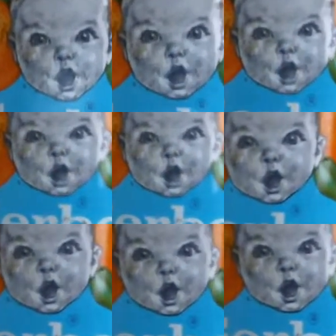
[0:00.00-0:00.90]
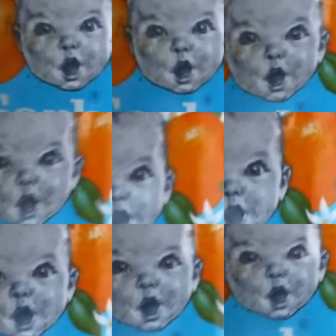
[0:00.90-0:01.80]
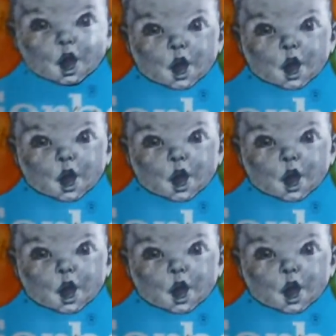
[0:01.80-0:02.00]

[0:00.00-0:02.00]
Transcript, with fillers: toy, like the play food grocery